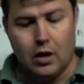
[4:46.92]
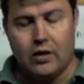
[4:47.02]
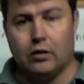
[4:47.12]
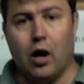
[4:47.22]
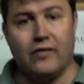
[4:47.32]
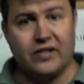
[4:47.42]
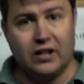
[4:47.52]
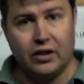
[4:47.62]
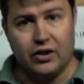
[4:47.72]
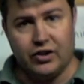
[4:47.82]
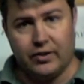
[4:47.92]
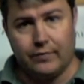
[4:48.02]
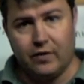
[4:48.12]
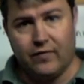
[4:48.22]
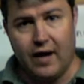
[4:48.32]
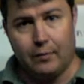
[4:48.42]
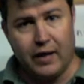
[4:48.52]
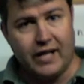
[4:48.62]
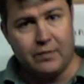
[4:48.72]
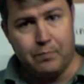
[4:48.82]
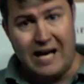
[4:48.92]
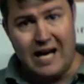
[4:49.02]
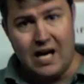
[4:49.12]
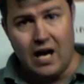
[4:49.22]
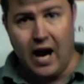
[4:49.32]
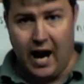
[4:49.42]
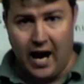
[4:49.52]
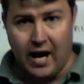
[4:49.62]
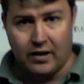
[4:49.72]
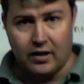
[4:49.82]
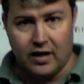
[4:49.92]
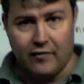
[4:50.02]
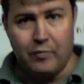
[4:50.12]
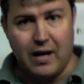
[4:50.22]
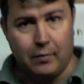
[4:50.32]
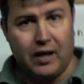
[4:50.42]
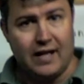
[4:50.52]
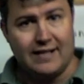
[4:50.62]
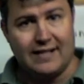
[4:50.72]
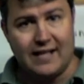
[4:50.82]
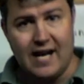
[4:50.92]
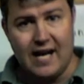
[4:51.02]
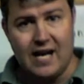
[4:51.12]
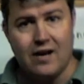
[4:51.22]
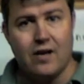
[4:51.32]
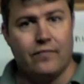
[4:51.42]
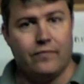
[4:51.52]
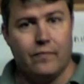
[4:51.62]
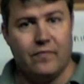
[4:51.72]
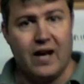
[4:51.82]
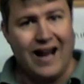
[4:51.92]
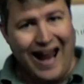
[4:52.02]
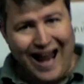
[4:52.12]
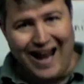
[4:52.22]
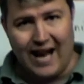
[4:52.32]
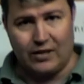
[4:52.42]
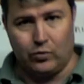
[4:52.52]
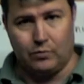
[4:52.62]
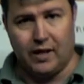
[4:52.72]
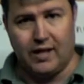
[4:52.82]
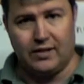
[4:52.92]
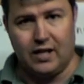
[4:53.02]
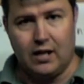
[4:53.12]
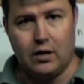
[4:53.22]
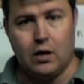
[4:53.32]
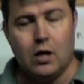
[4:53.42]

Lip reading: The law of syllogism, if A implies B, and if B implies C, then A has to imply C.